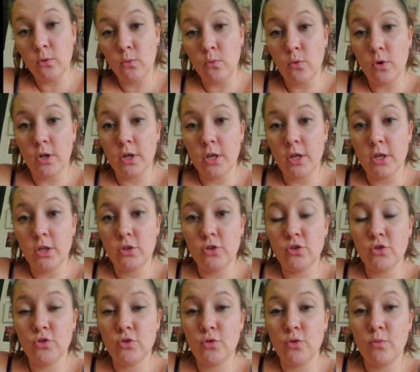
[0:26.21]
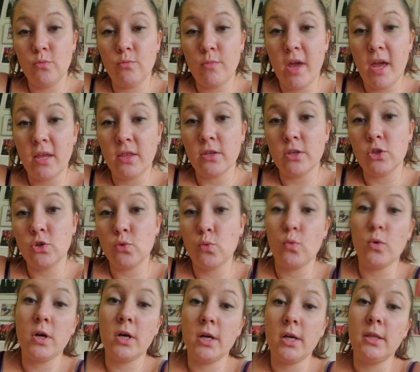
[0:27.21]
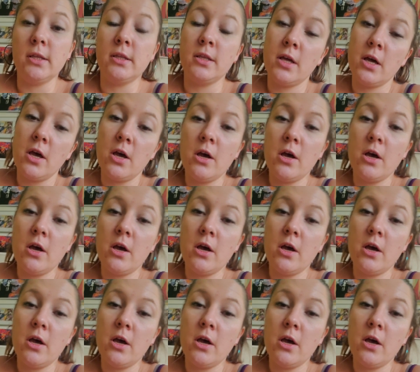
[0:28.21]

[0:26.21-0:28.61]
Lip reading: wanted to make this one